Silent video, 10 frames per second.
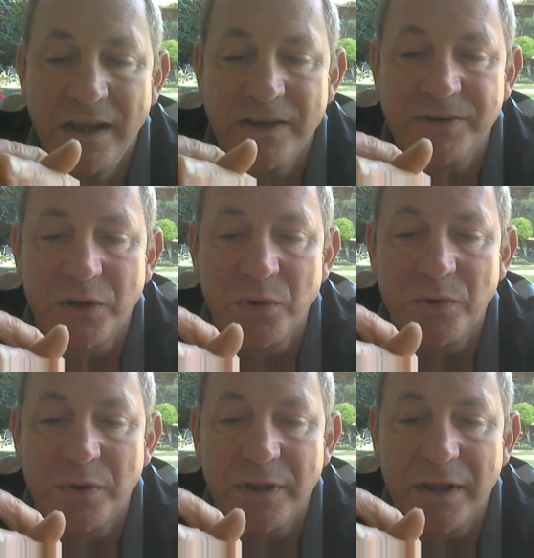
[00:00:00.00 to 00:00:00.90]

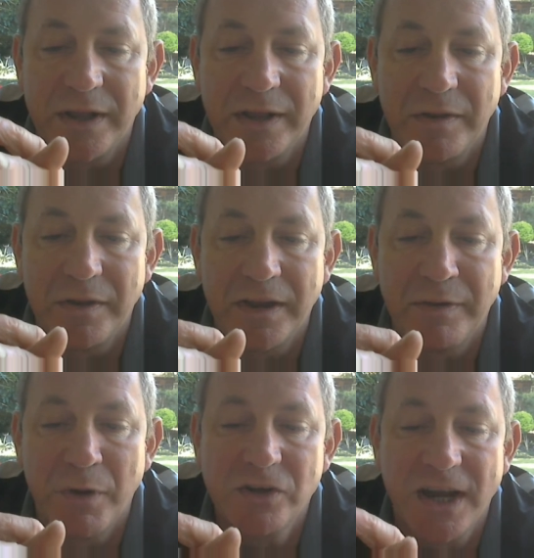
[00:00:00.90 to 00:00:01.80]
So
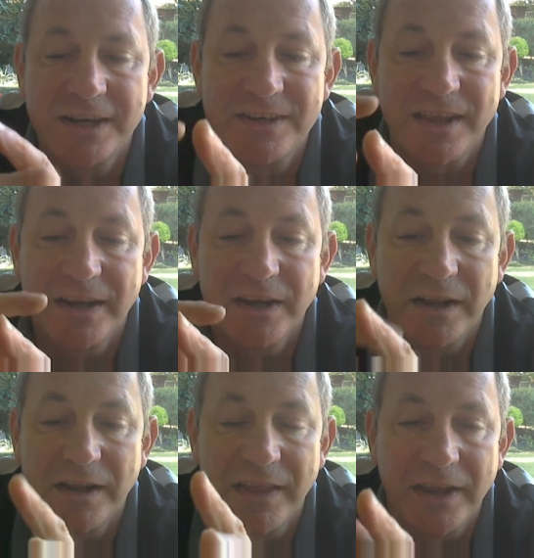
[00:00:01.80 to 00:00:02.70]
in most cases, they
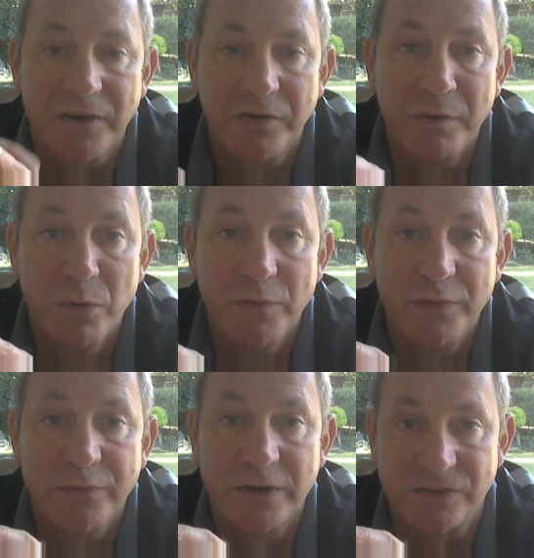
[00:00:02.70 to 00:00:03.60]
remove
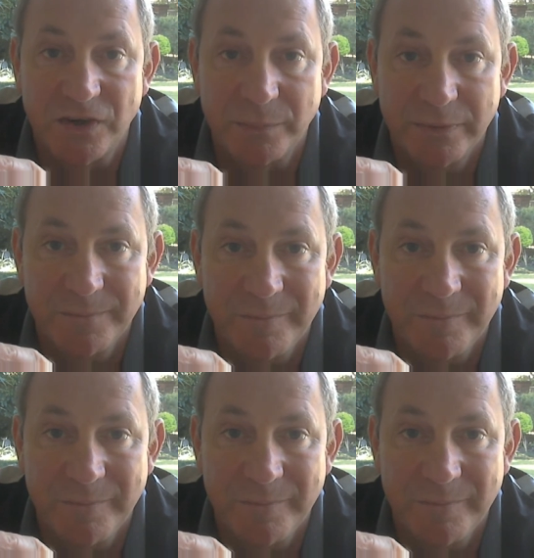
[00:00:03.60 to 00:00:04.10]
the first rib